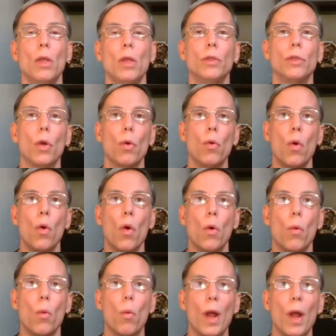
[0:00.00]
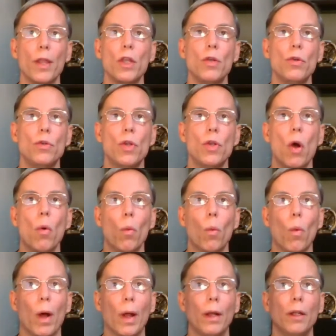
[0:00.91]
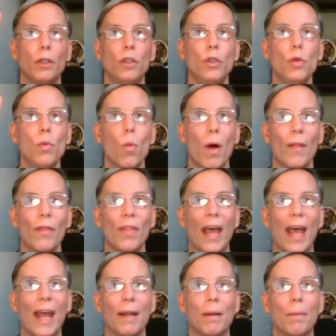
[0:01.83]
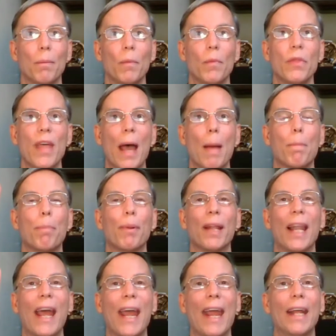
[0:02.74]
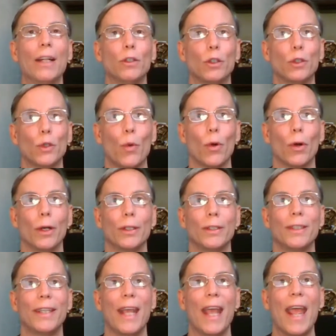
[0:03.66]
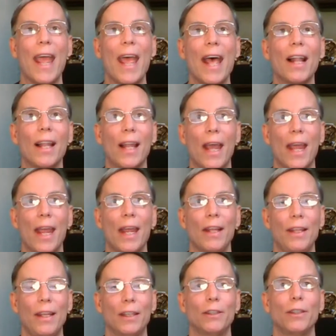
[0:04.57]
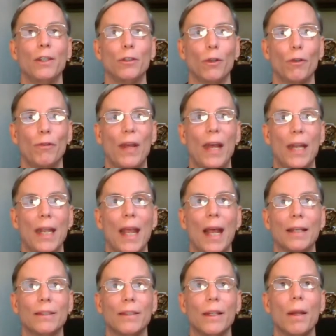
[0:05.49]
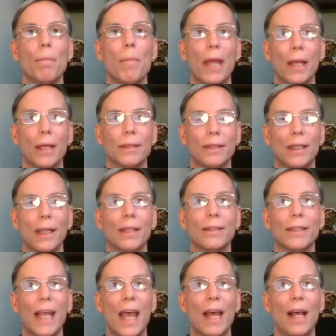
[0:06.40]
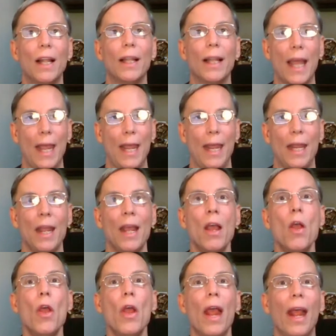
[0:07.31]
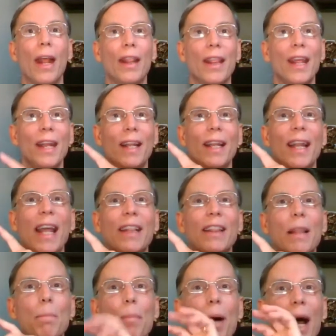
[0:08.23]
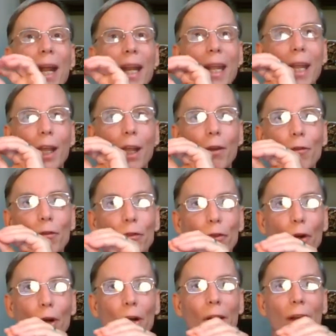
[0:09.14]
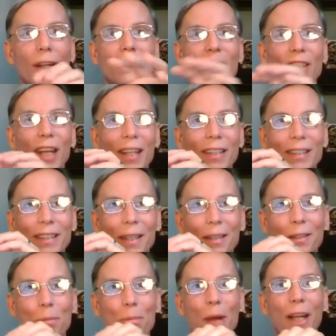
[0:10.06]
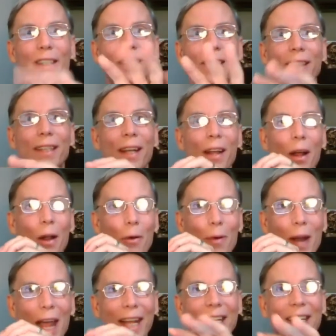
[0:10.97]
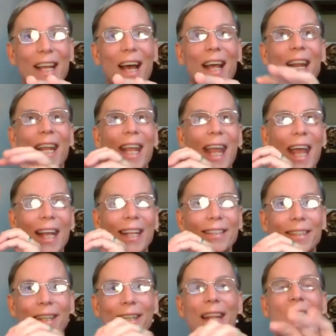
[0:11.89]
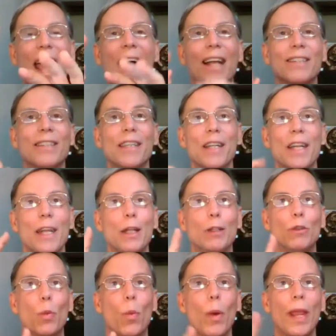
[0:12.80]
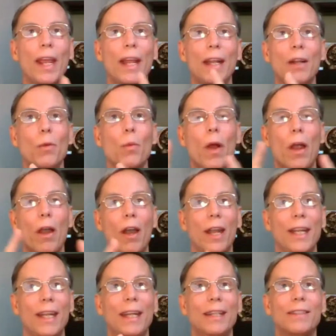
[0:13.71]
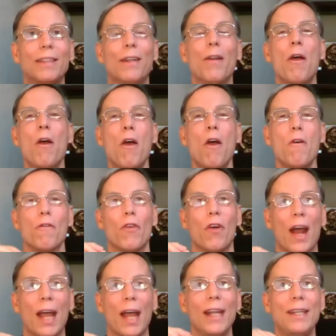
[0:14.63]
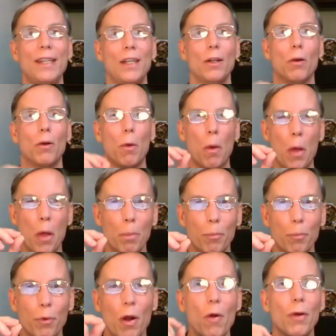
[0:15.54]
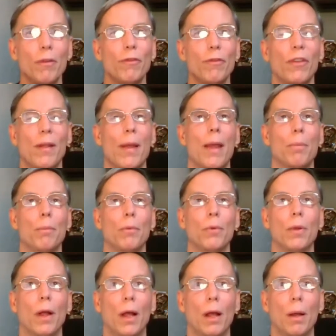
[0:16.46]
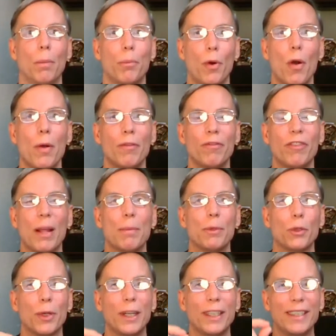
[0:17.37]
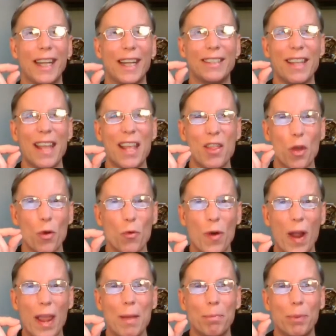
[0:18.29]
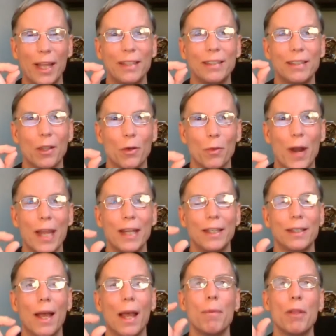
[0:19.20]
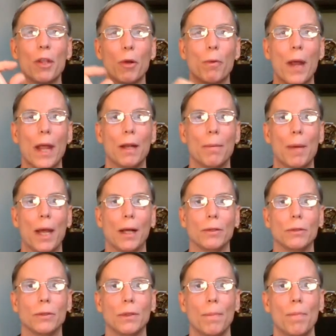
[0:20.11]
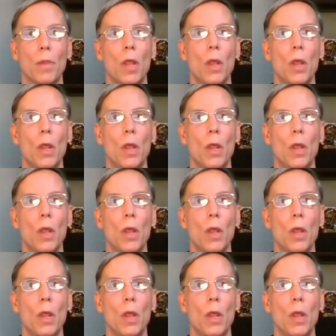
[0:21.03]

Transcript: So what you don't want is you want that, that plant-sourced L A, the essential fatty acid omega six L A, and then let the body convert just as much arachidonic acid as it needs, when and where it needs it, for ideal pro-inflamm- uh, pro-inflammatory states at the right place, at the right time, in the right amounts.